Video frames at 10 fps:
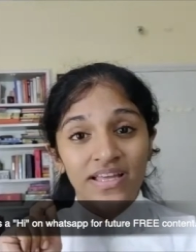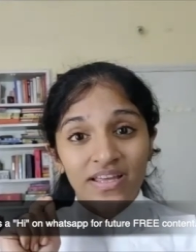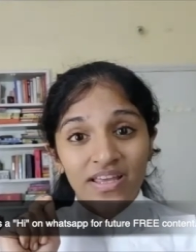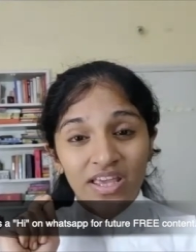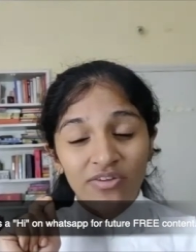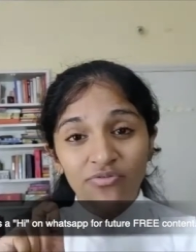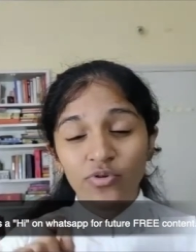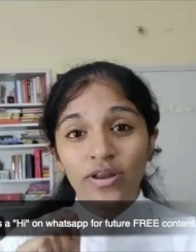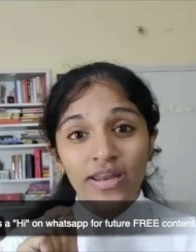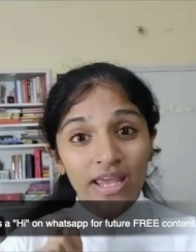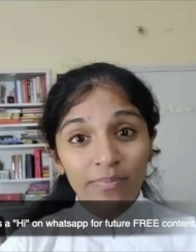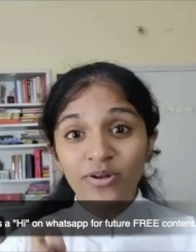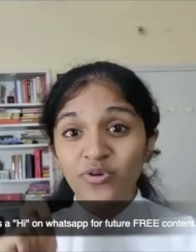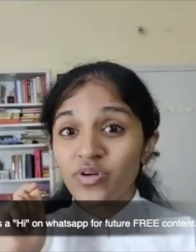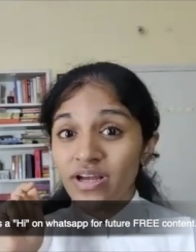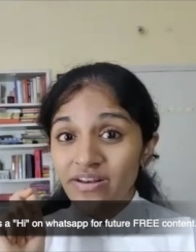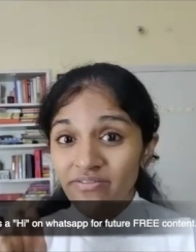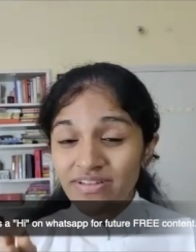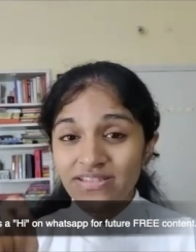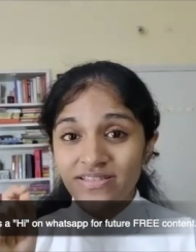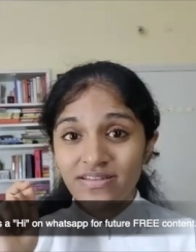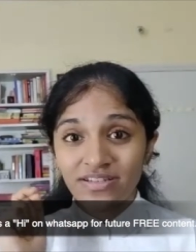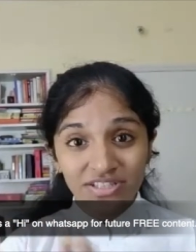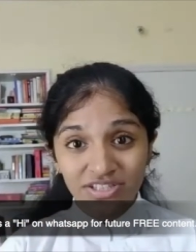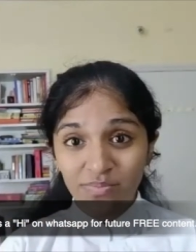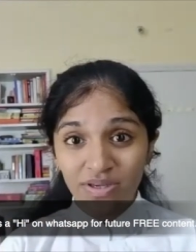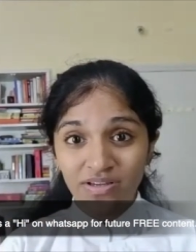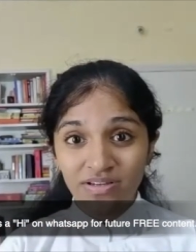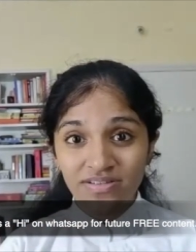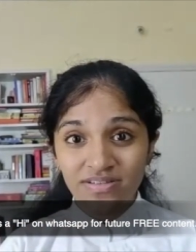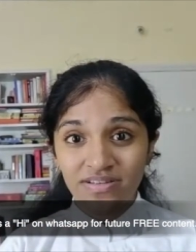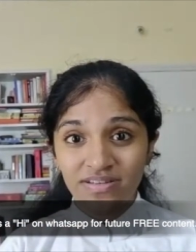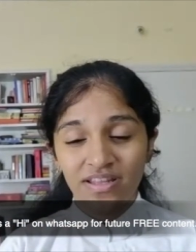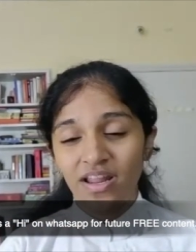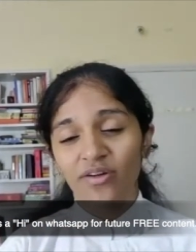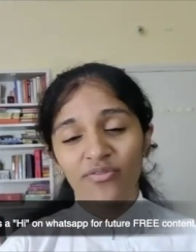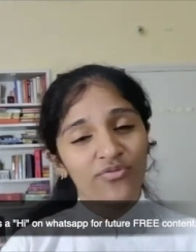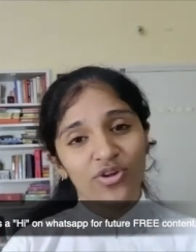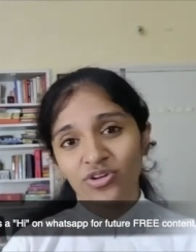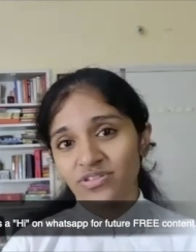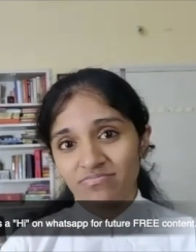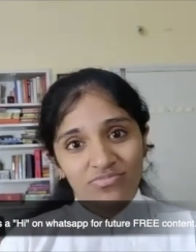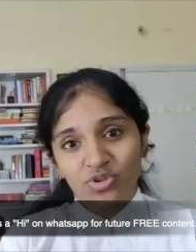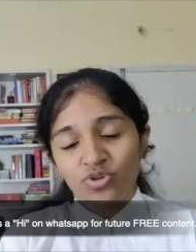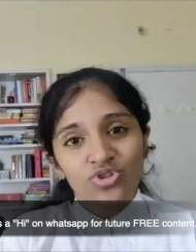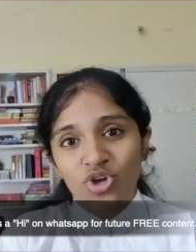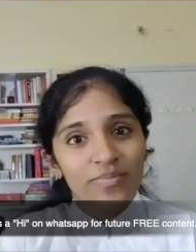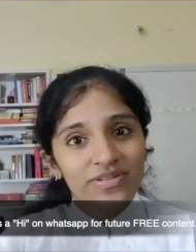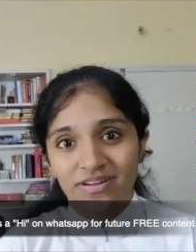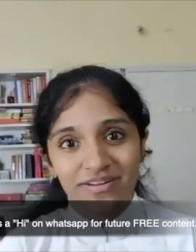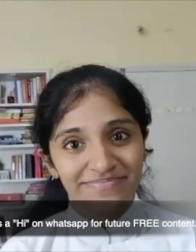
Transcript: if you are able to convince the decision makers, then half of your job is done.